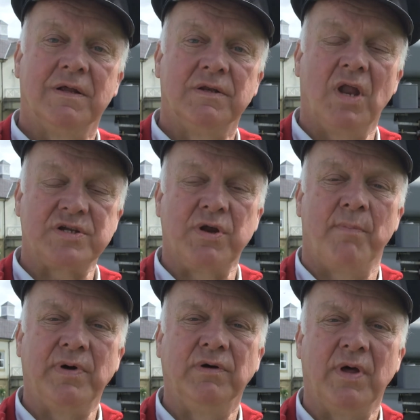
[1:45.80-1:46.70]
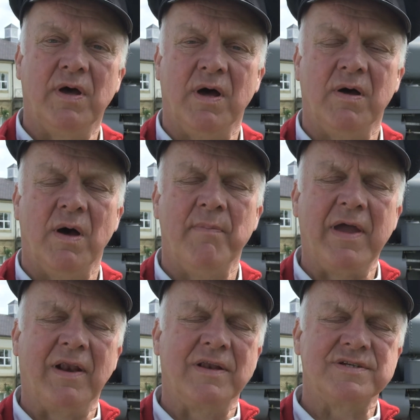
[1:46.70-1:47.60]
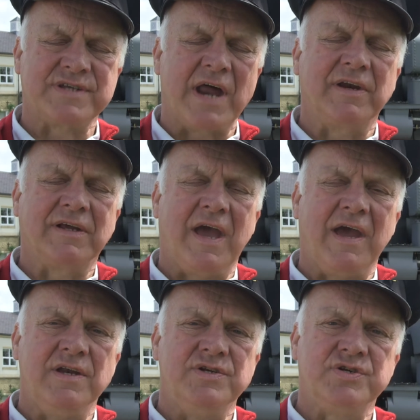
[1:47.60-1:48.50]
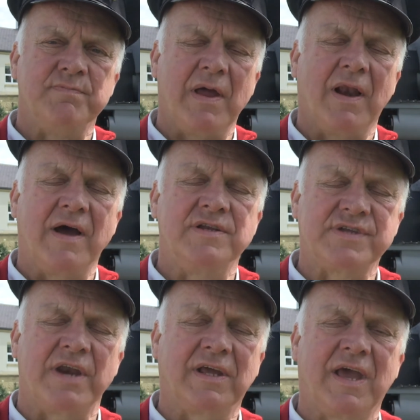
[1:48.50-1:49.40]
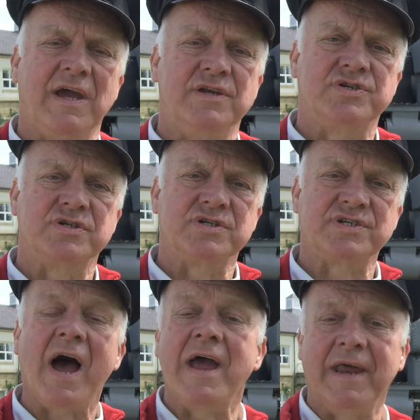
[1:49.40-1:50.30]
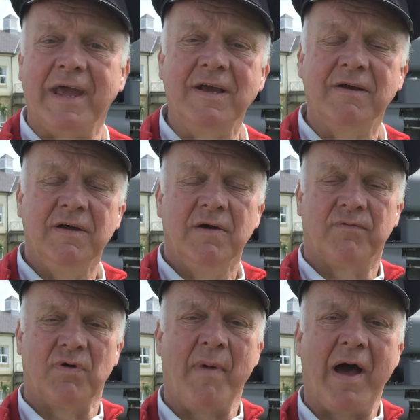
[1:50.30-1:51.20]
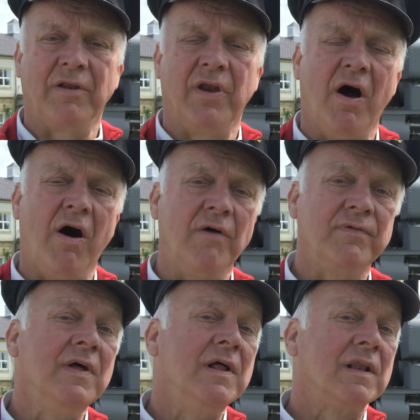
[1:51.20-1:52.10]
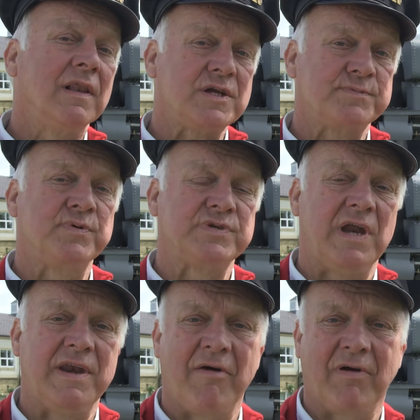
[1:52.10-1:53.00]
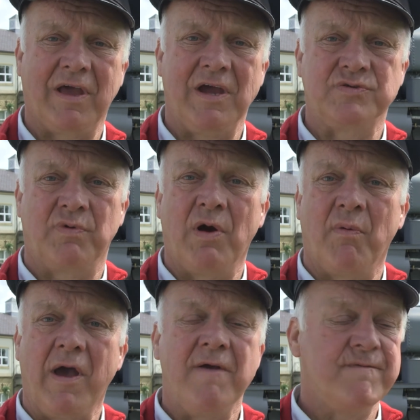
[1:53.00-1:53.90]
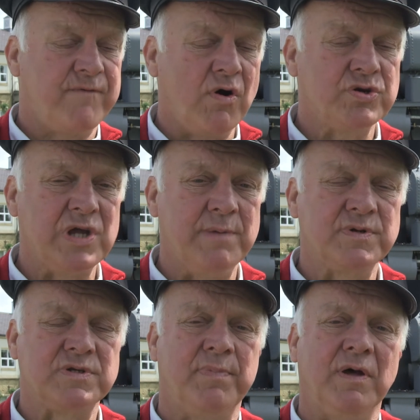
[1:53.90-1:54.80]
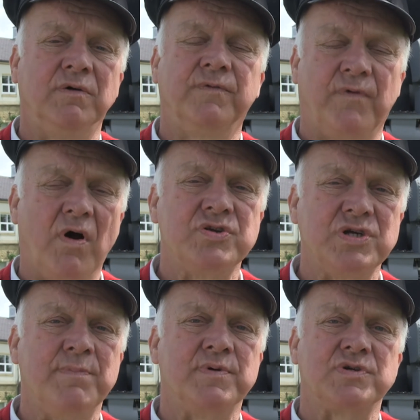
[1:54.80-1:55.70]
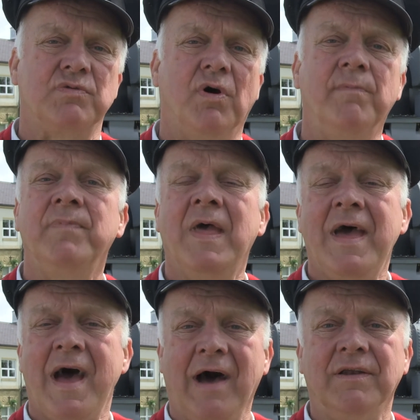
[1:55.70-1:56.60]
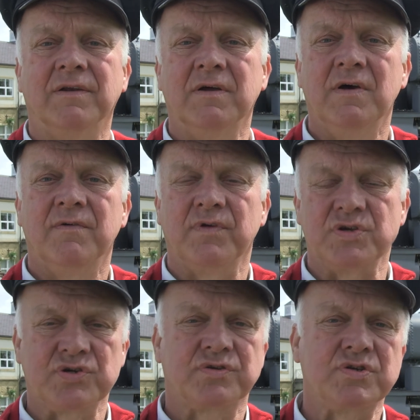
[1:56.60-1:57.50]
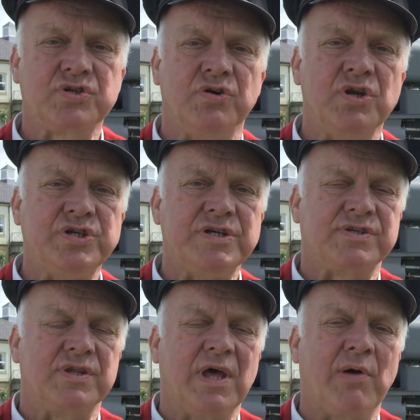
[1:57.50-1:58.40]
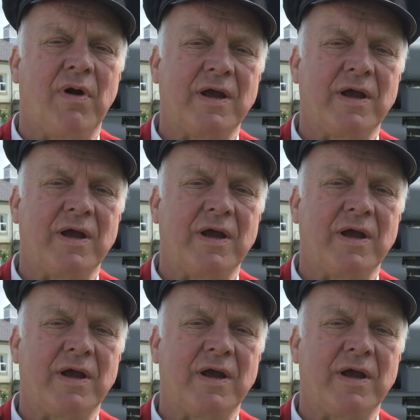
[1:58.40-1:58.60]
let's not build a mainline standard gauge siding for 1.5 miles. Let's put in a narrow gauge railway. Far cheaper to build, far cheaper to run, and for the sort of tonnages that they were